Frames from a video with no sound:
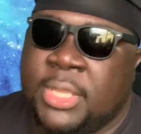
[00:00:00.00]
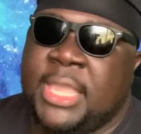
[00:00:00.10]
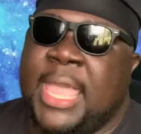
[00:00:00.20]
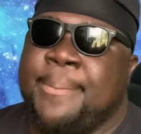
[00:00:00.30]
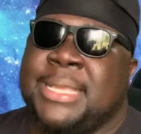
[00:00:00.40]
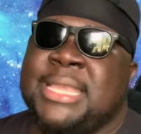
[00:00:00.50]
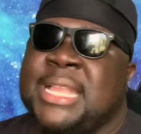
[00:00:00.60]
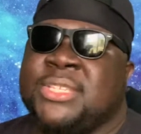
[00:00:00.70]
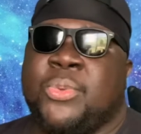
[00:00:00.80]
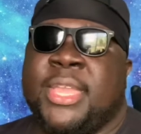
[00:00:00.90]
and basically I
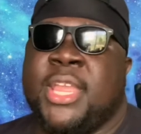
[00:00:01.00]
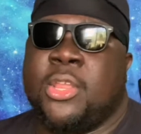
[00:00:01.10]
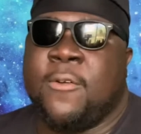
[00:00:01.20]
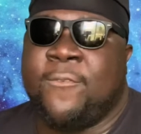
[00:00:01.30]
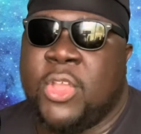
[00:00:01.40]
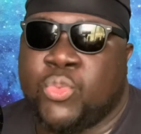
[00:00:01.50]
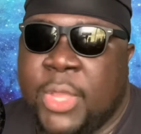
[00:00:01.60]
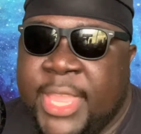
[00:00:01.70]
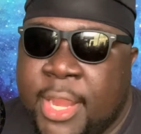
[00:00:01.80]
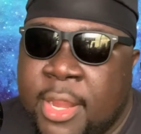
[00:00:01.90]
just want to hear your voice, want
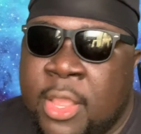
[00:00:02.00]
to hear